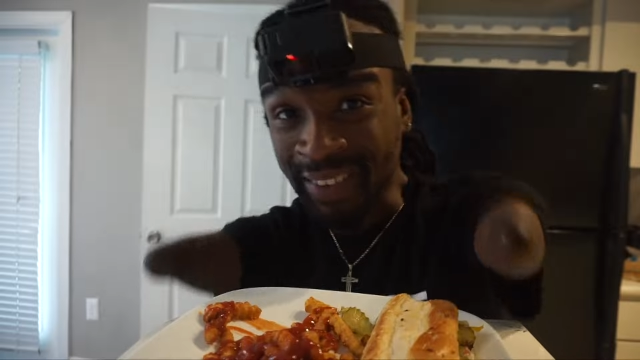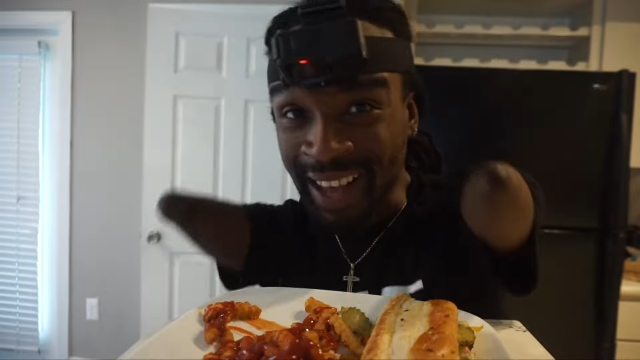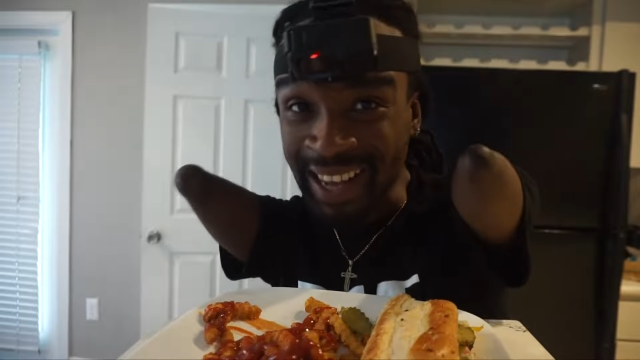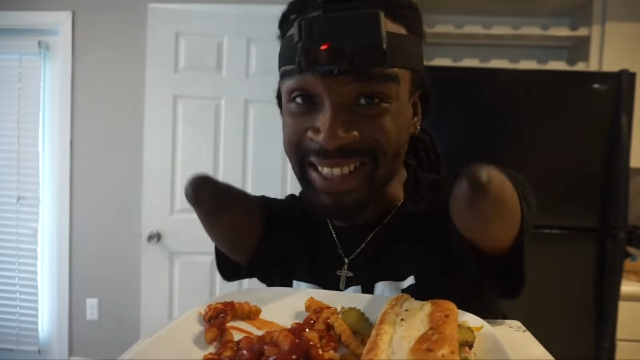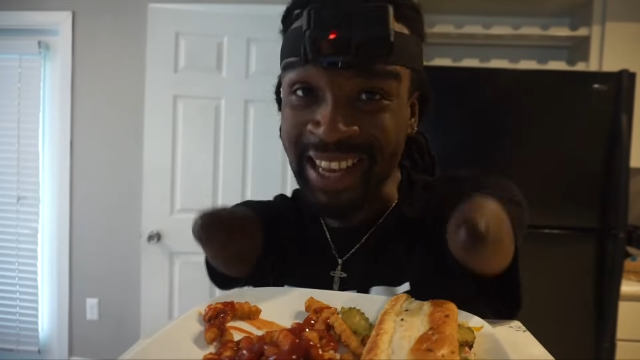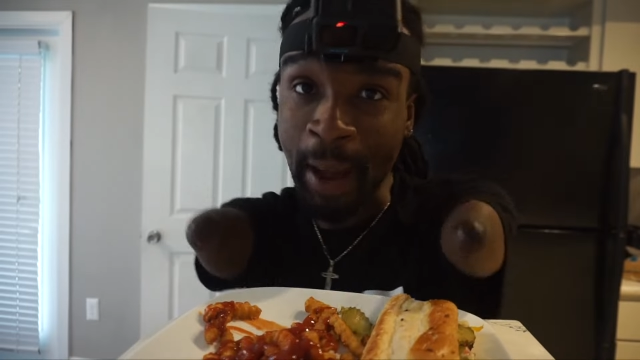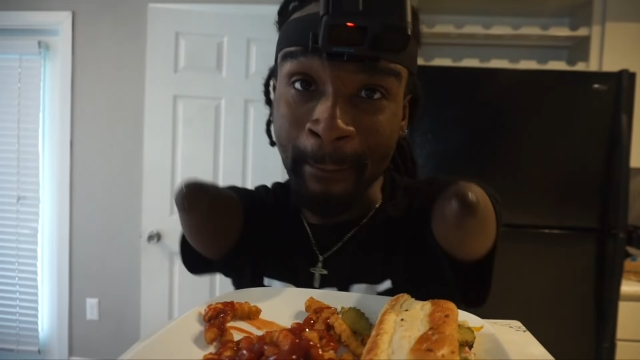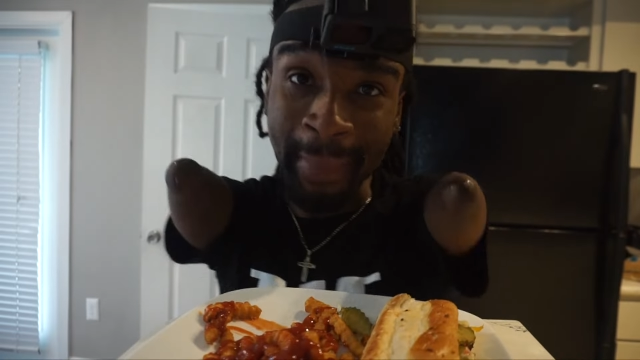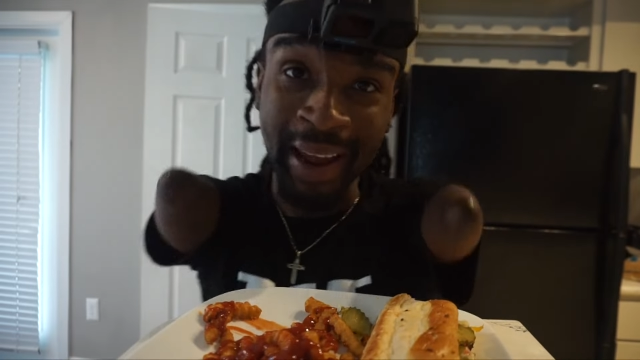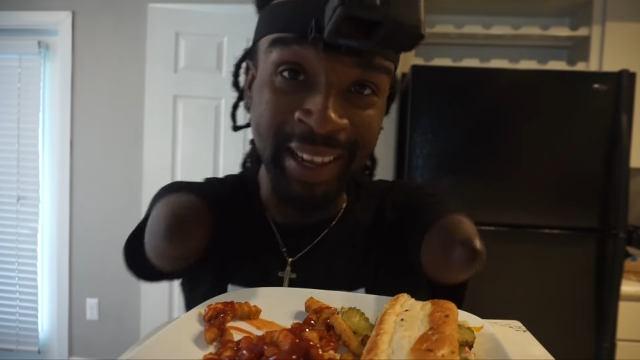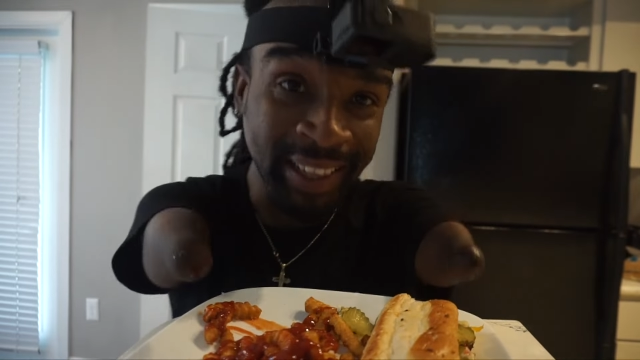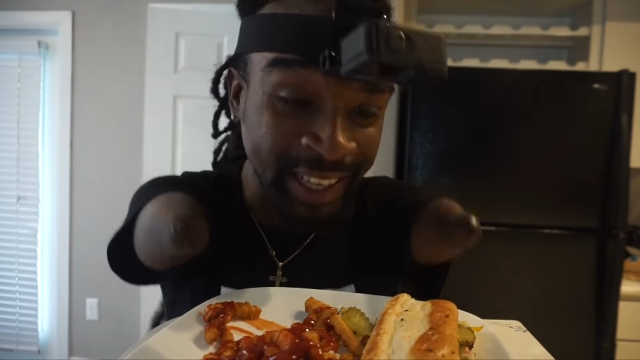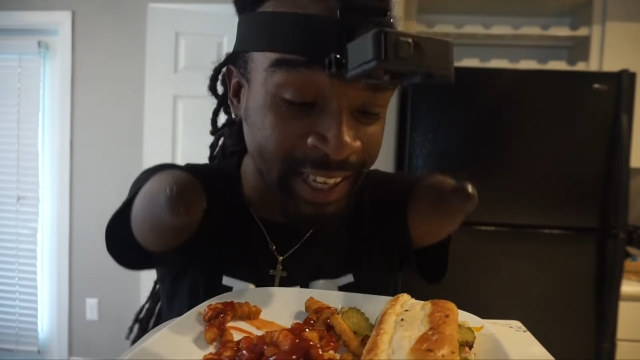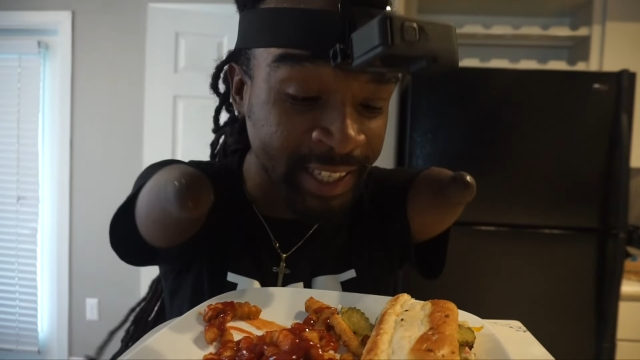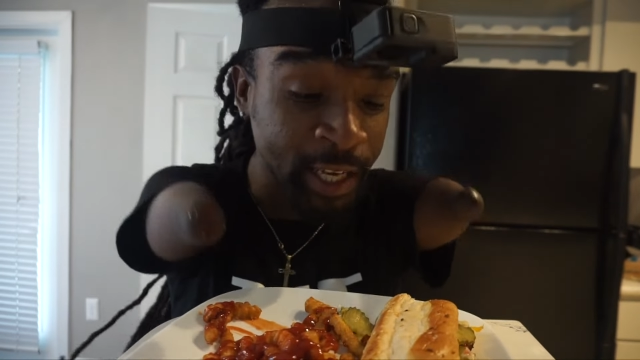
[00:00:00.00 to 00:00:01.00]
as I
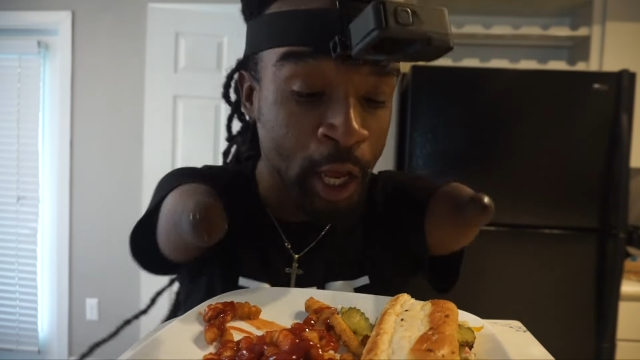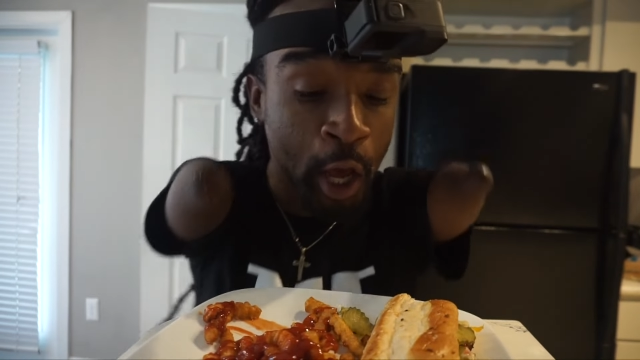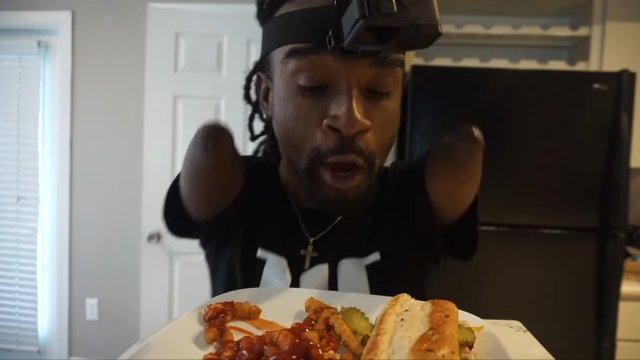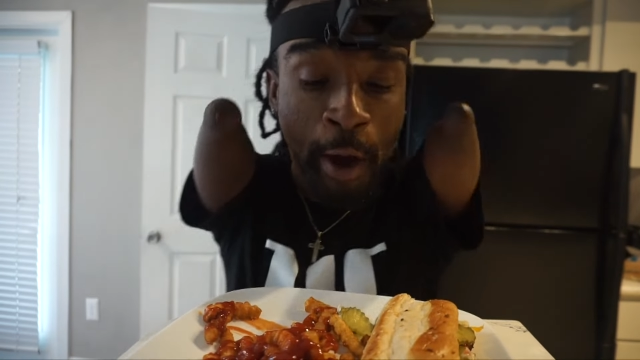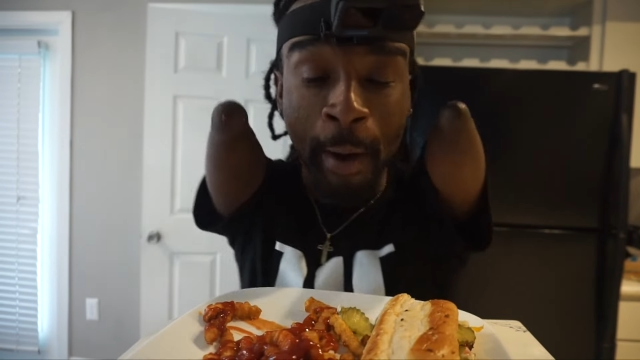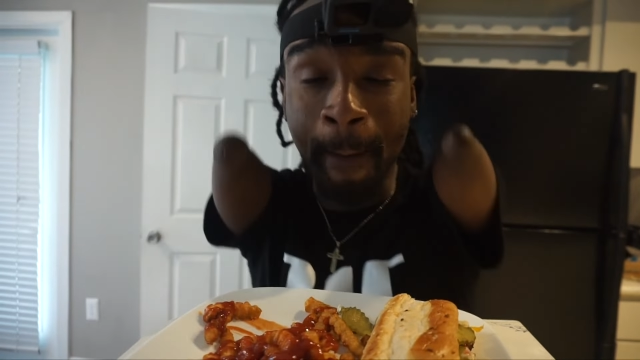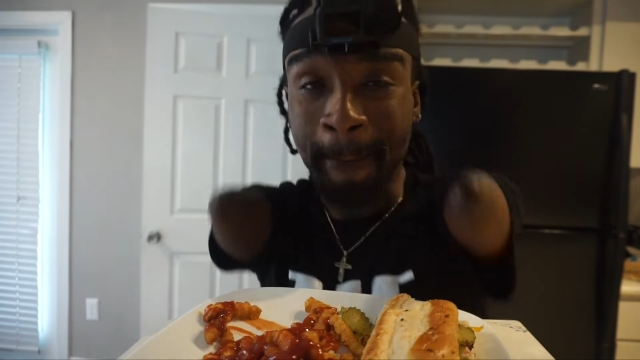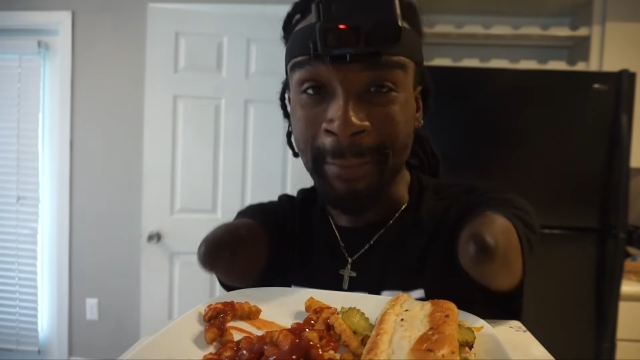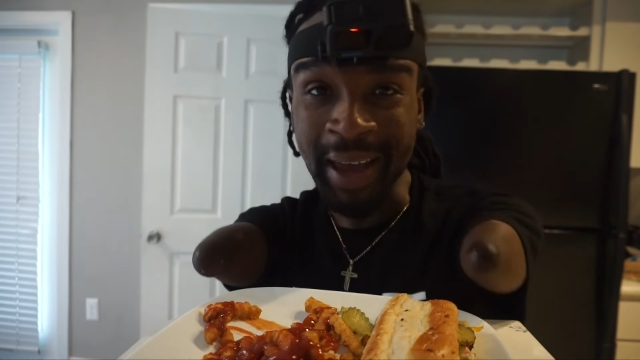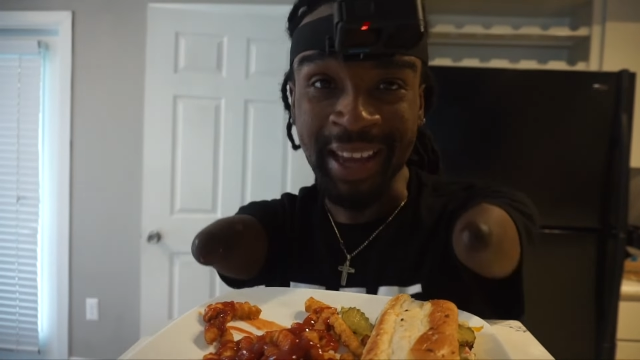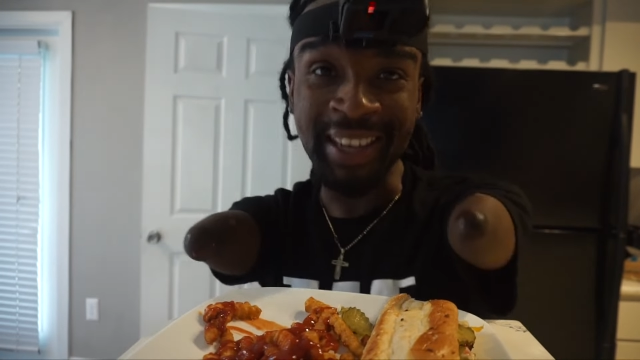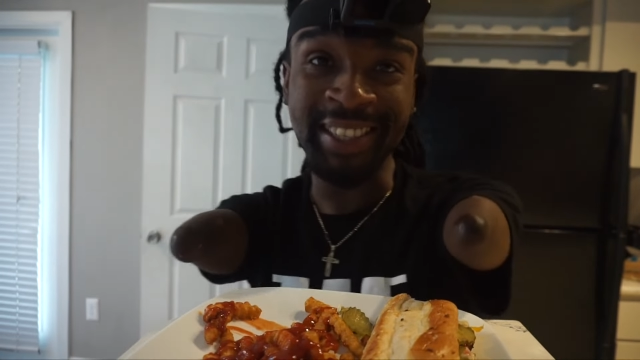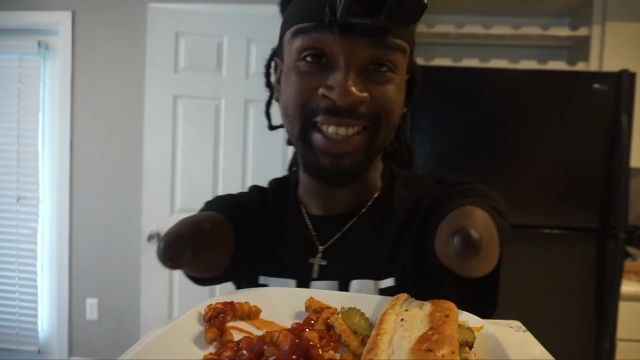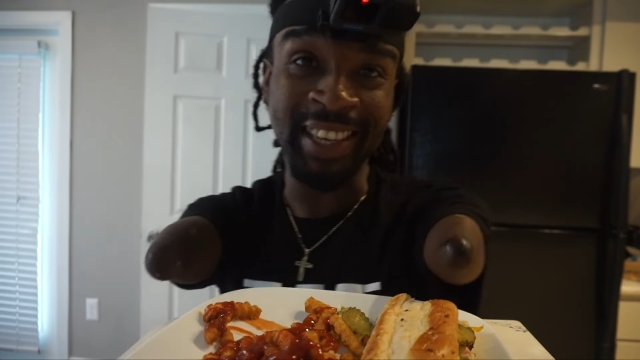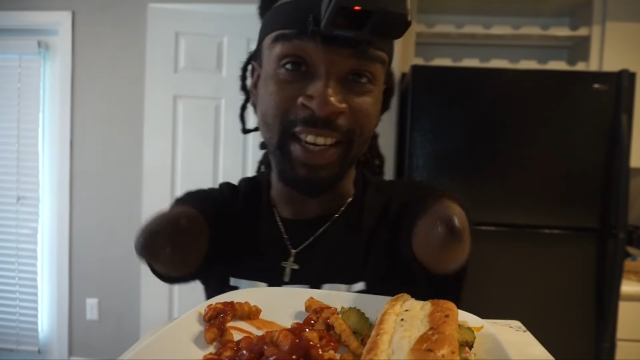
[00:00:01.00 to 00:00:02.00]
made this
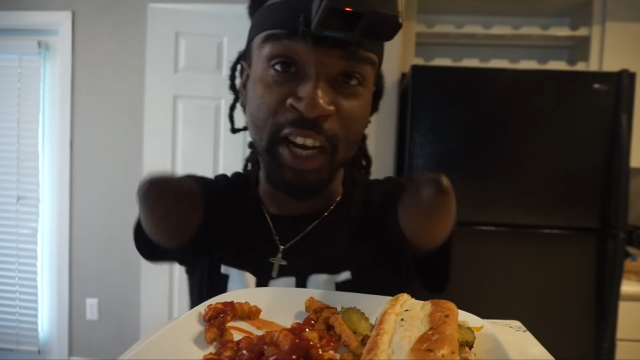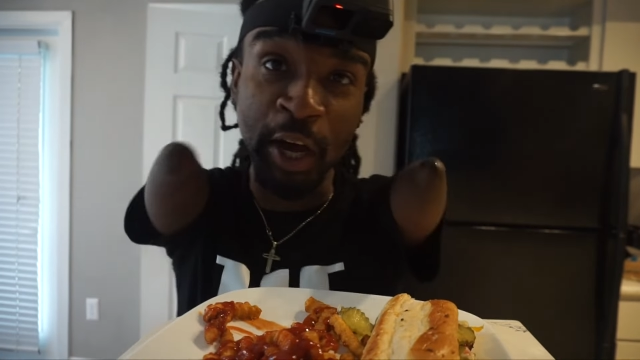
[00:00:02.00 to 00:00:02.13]
amazing